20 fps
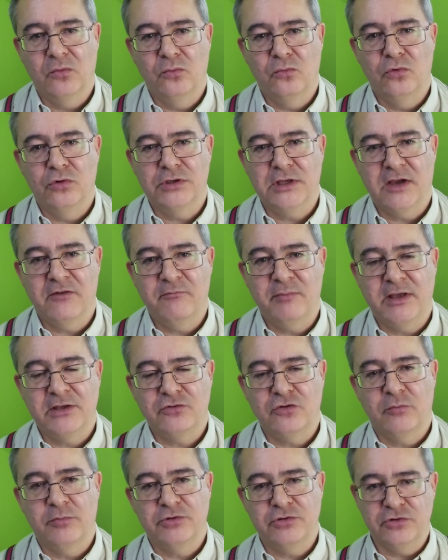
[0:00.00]
would have
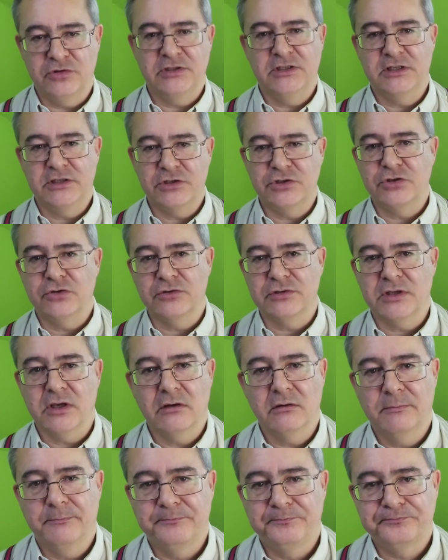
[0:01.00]
better opportunity to do
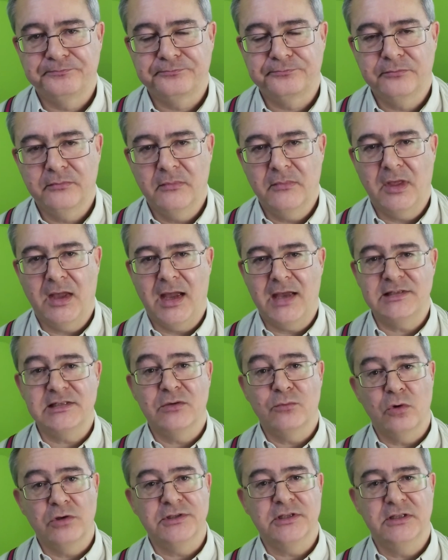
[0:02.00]
so. As
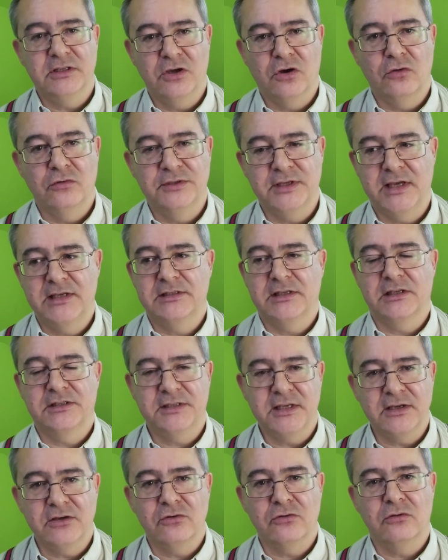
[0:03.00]
it was in the old days, a
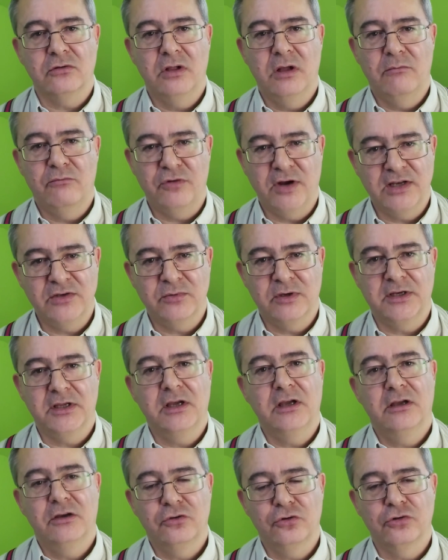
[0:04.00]
single
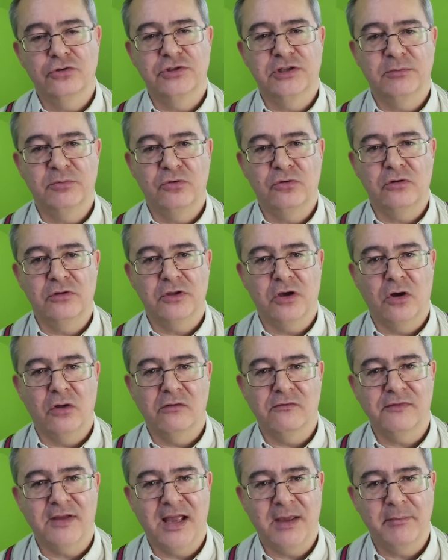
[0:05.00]
breadwinner could support the whole
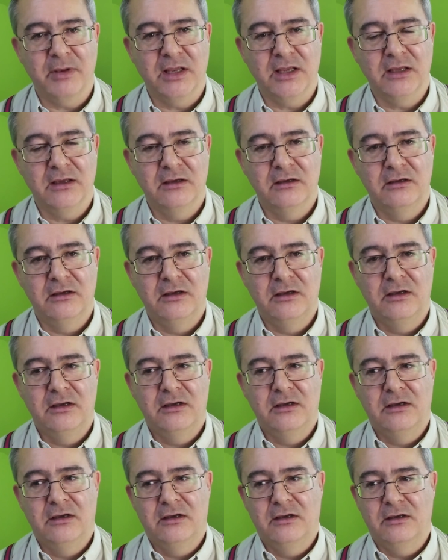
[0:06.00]
family.
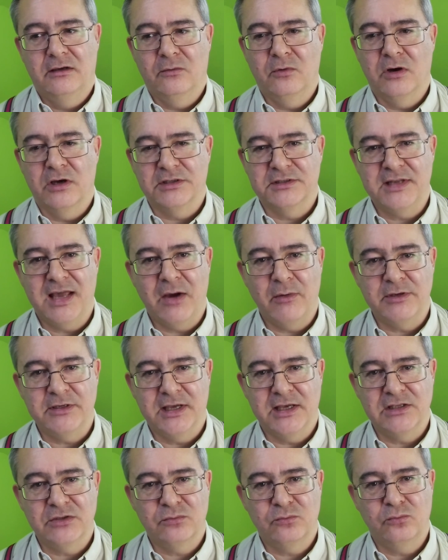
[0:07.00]
Whereas
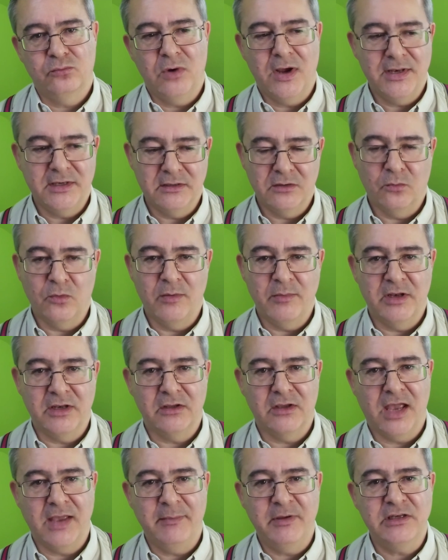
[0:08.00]
nowadays, when
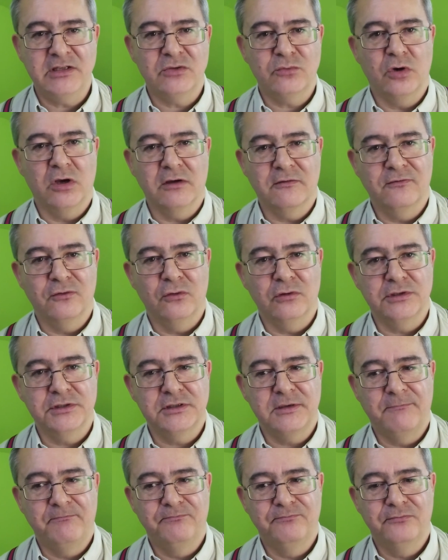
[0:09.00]
women came into the
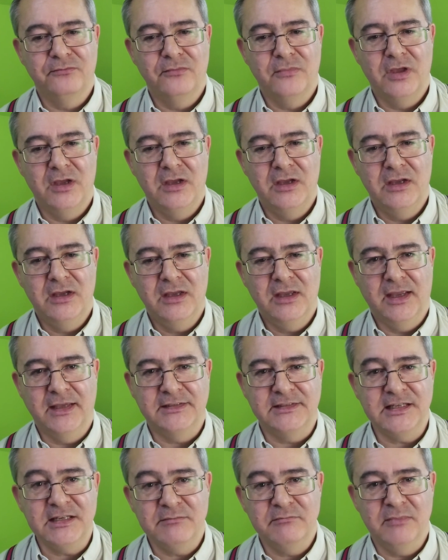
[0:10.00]
workforce,
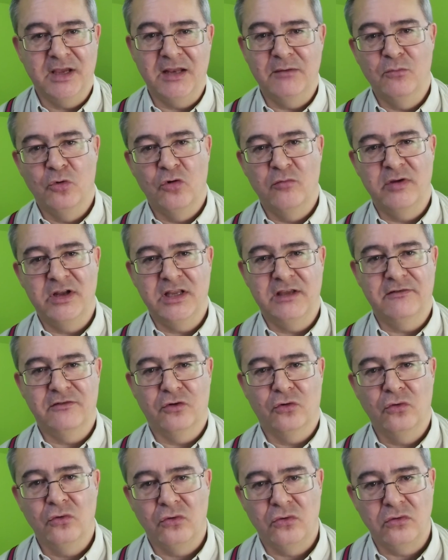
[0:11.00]
it didn't mean more money for
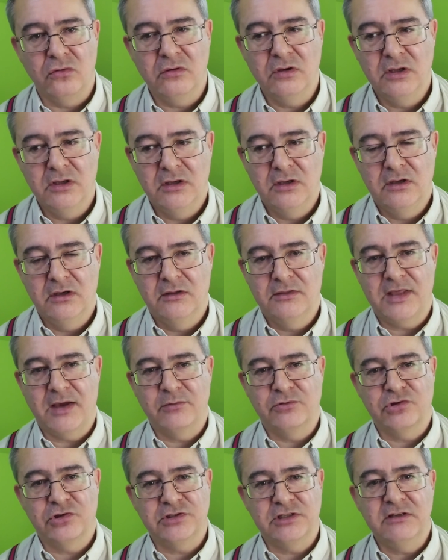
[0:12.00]
all, that
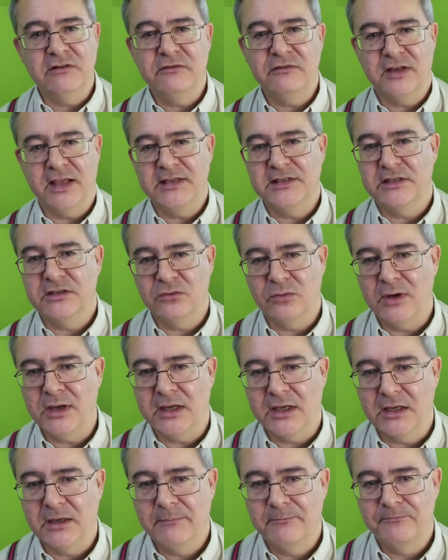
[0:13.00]
was just inflated
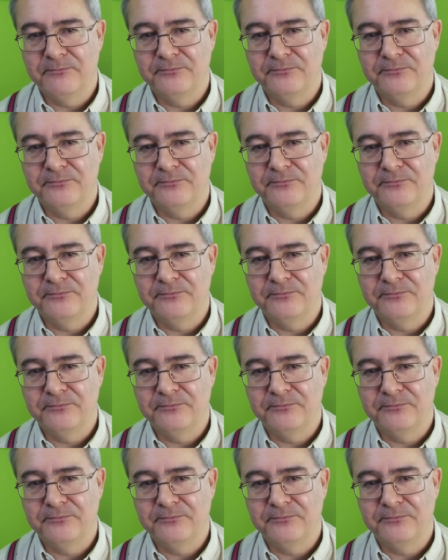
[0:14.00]
away.